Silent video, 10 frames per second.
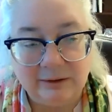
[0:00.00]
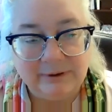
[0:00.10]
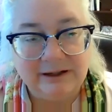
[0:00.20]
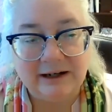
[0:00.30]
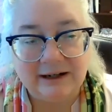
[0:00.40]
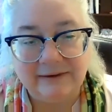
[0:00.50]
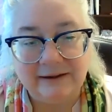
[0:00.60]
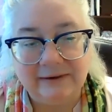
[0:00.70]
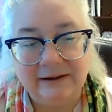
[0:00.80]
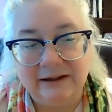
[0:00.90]
mean, and I
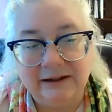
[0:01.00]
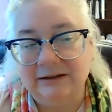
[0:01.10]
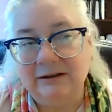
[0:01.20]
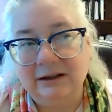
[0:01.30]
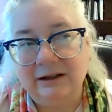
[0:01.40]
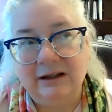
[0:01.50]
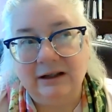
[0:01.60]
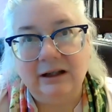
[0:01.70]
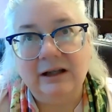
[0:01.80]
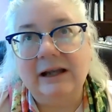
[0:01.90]
think that
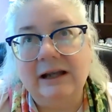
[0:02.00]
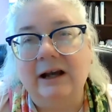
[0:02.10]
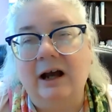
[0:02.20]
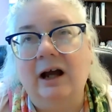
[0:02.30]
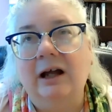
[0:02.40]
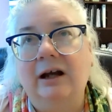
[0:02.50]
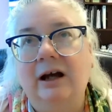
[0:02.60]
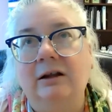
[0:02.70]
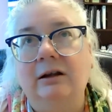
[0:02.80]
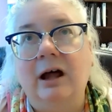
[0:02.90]
it got
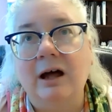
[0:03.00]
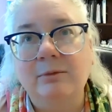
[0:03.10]
a lot,